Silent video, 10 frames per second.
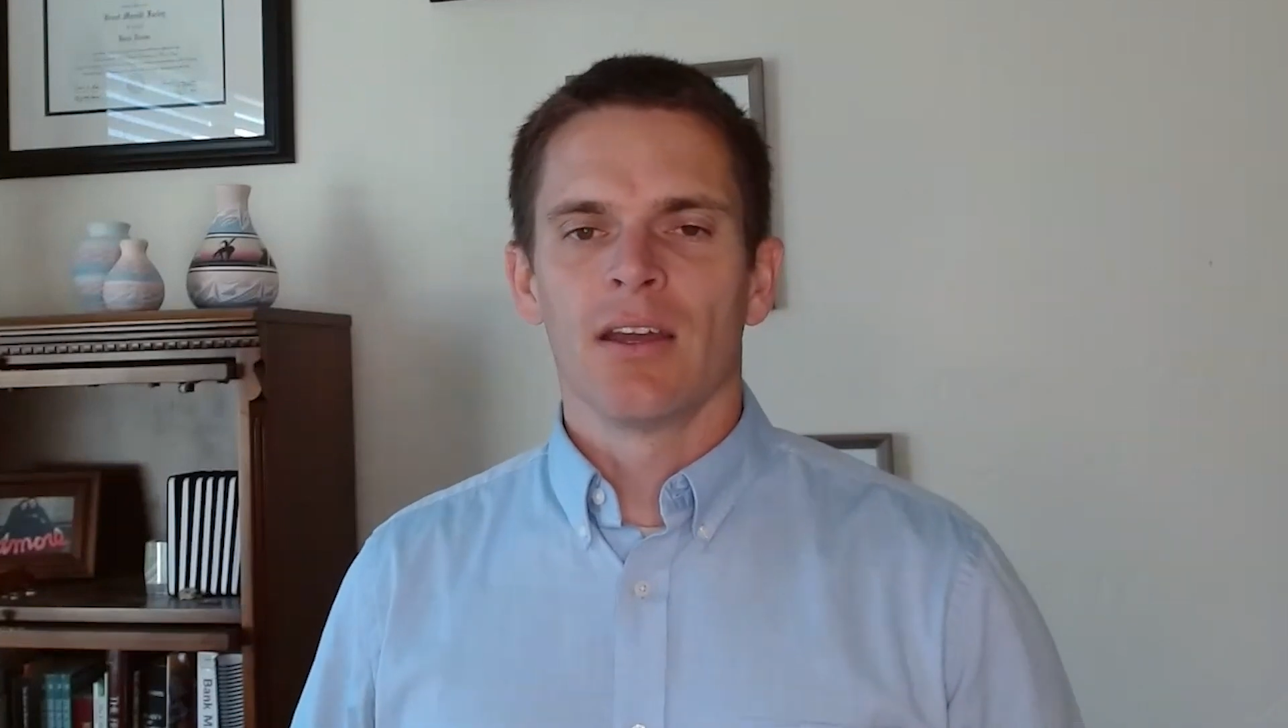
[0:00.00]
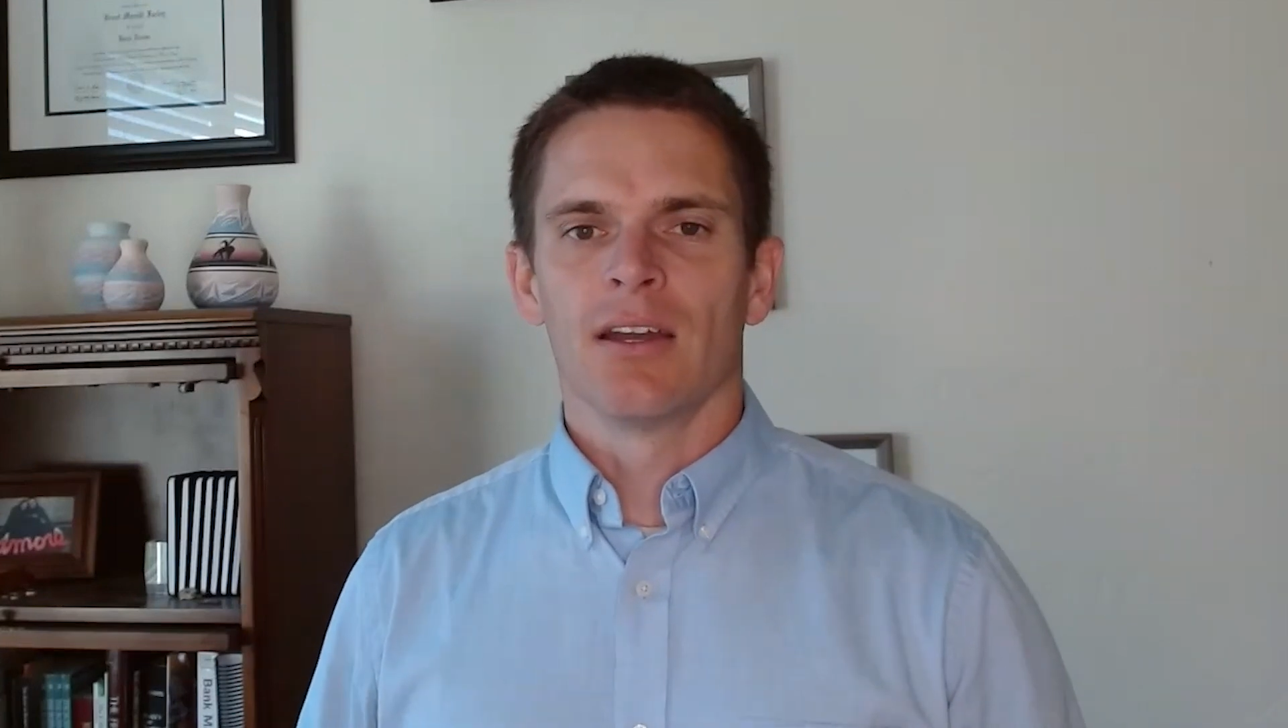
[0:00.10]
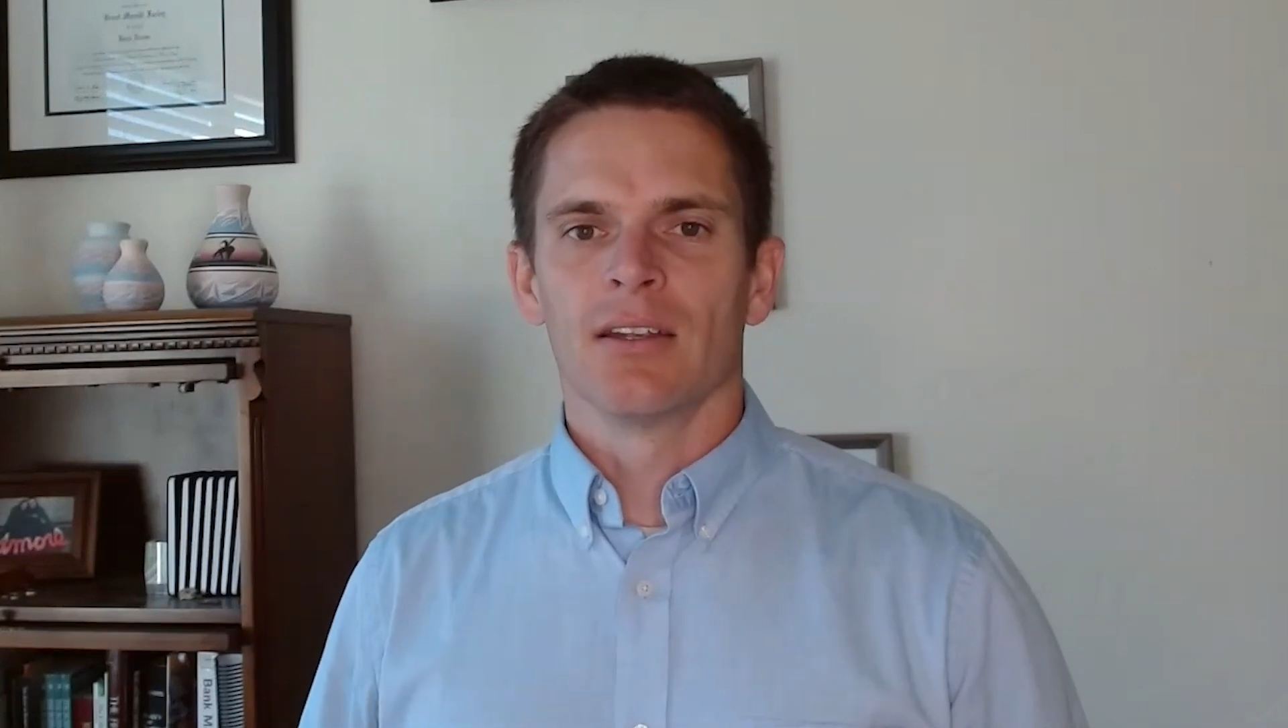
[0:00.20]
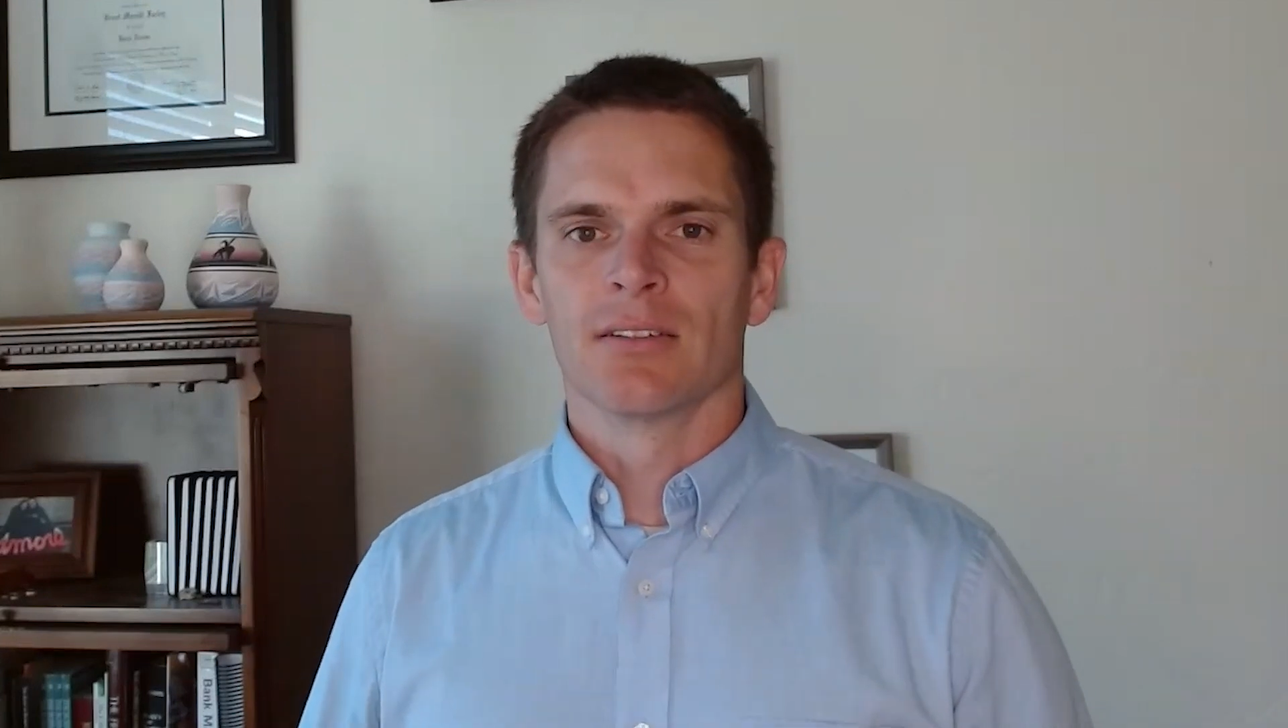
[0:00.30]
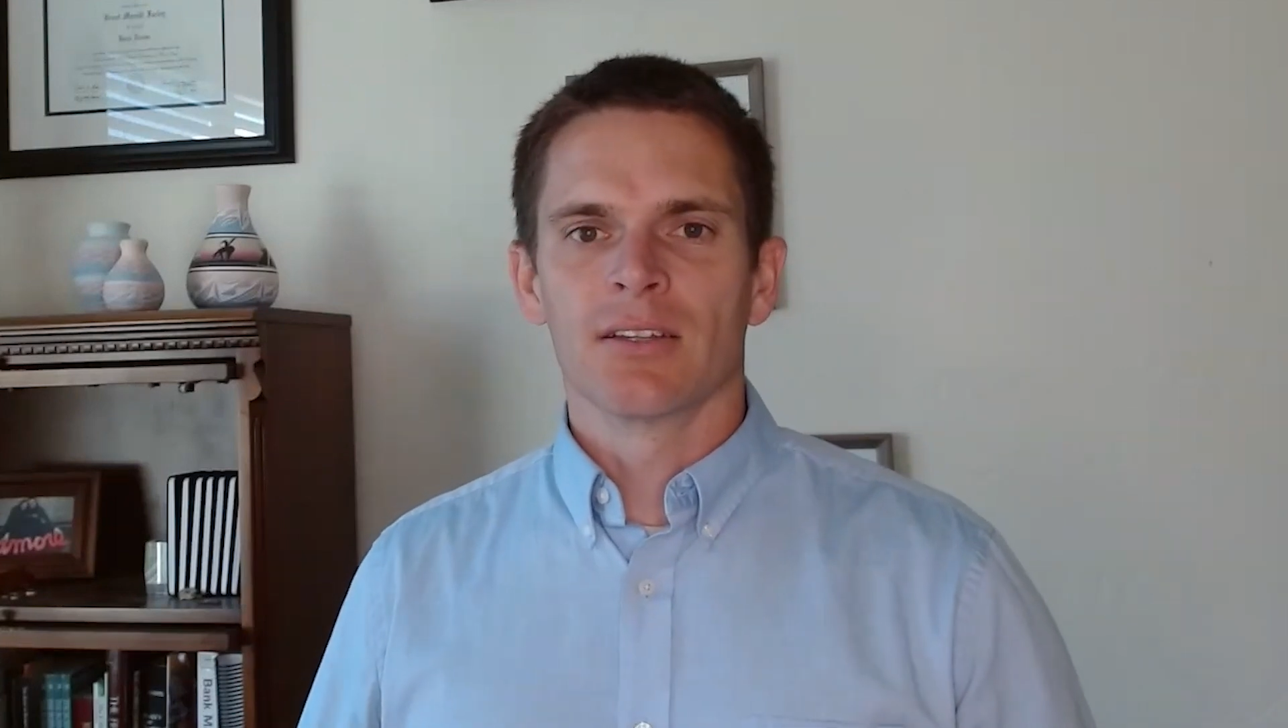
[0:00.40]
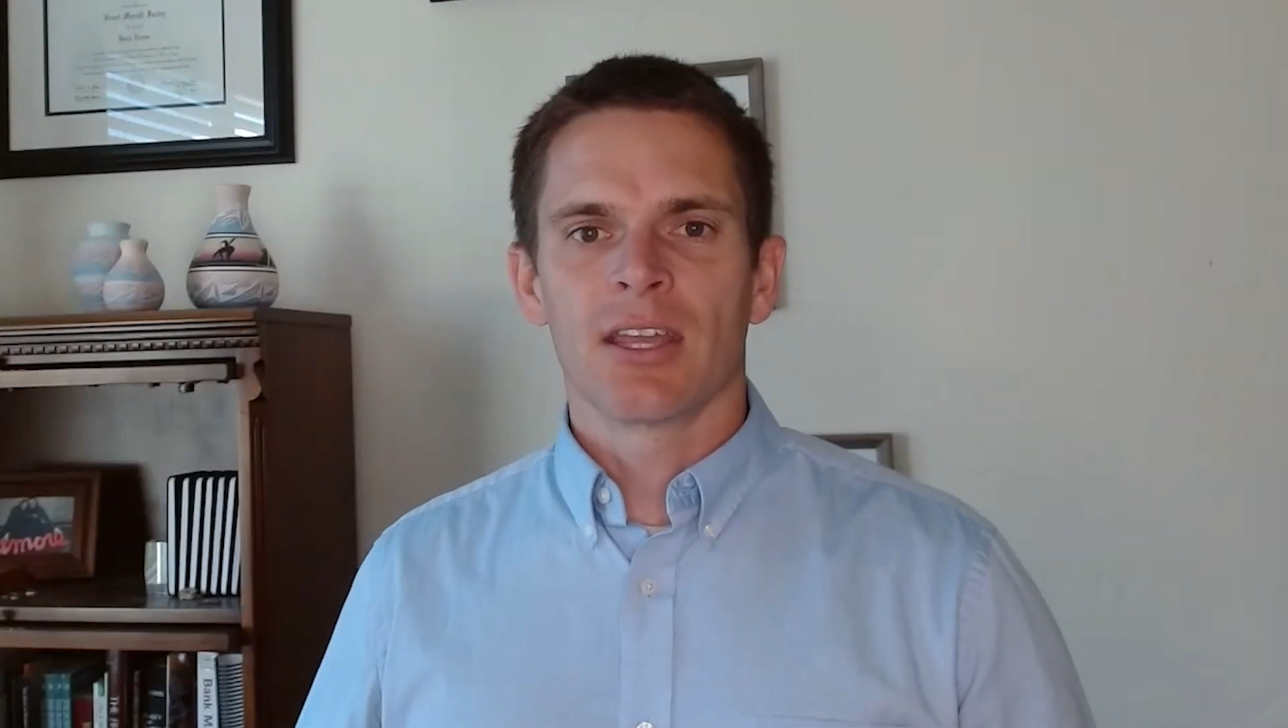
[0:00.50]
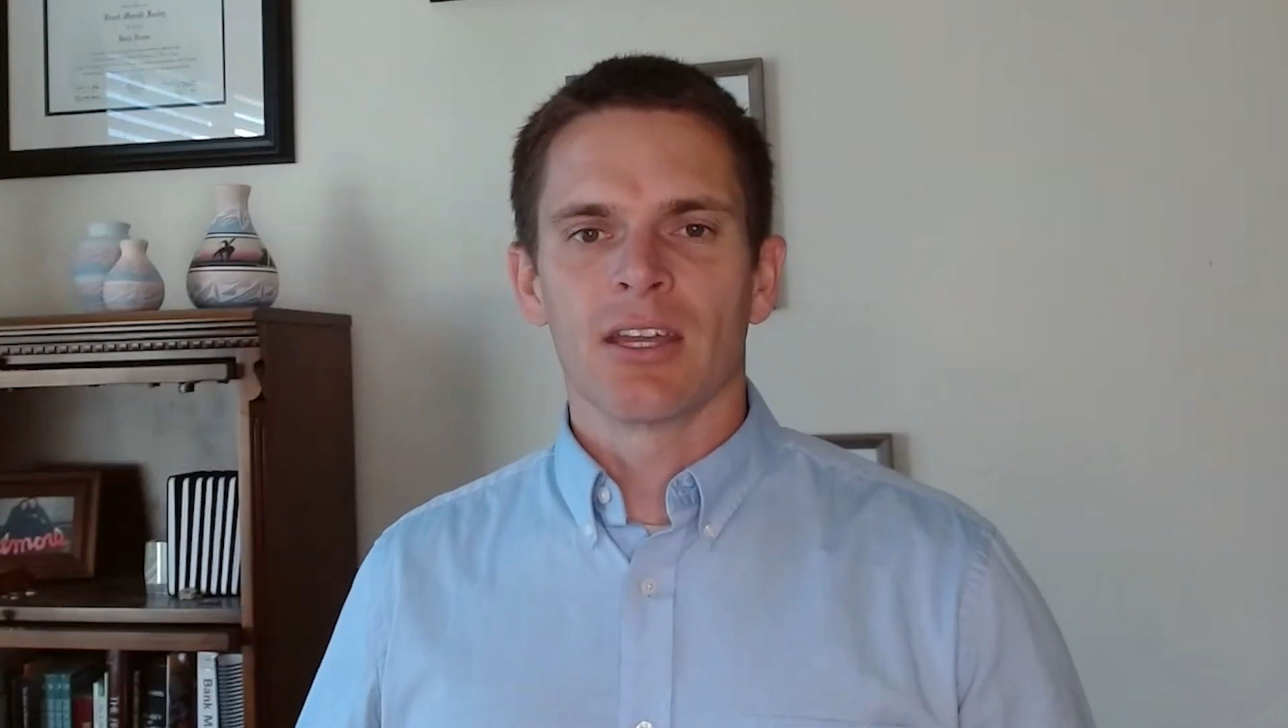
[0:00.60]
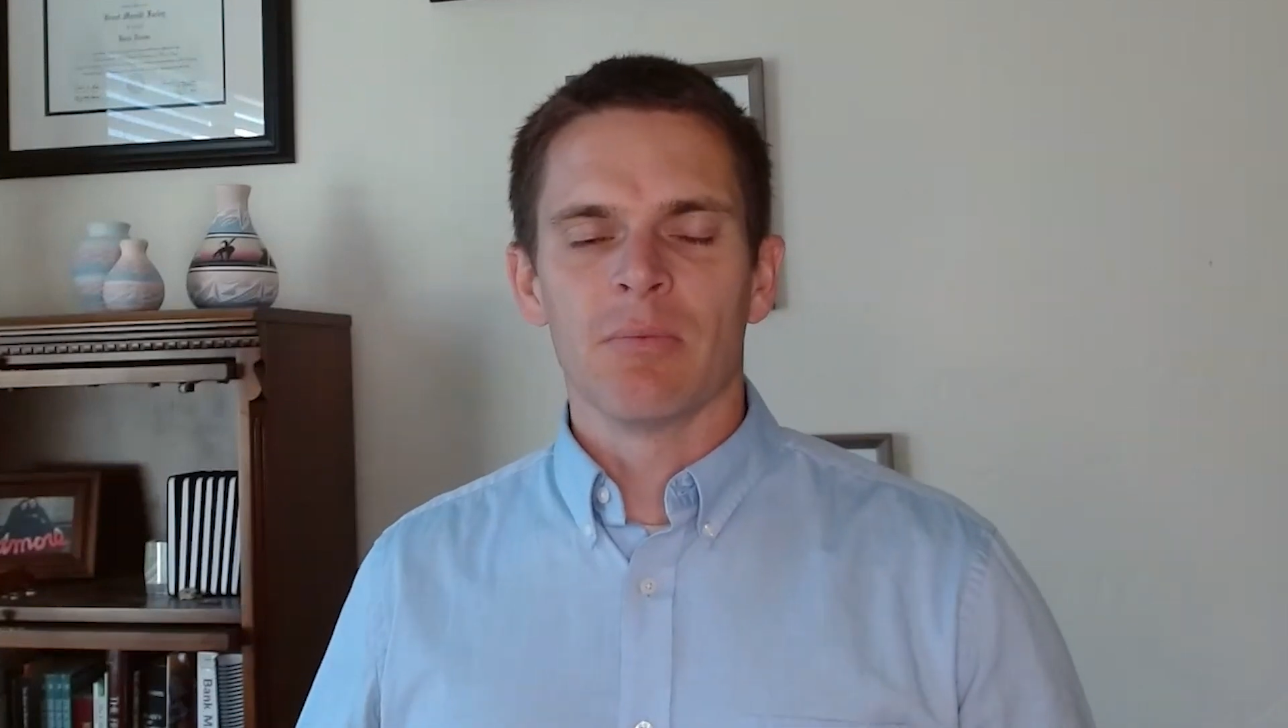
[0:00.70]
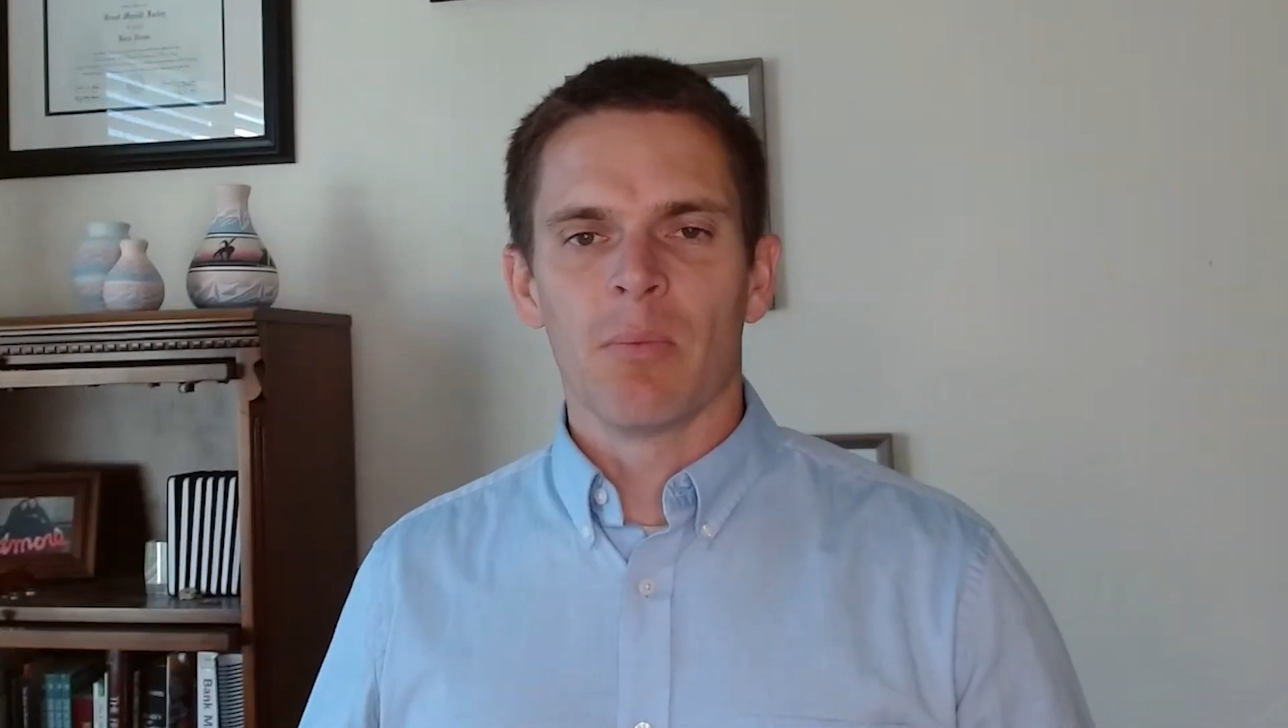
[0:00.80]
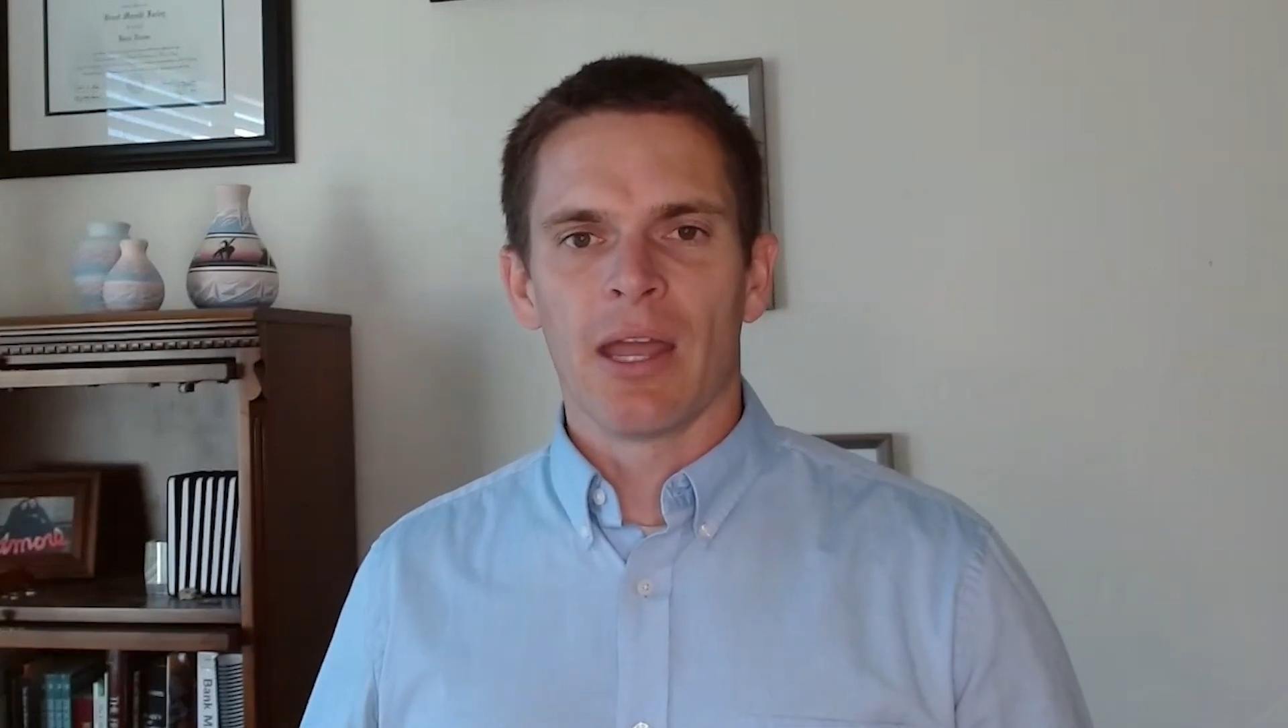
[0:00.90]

and can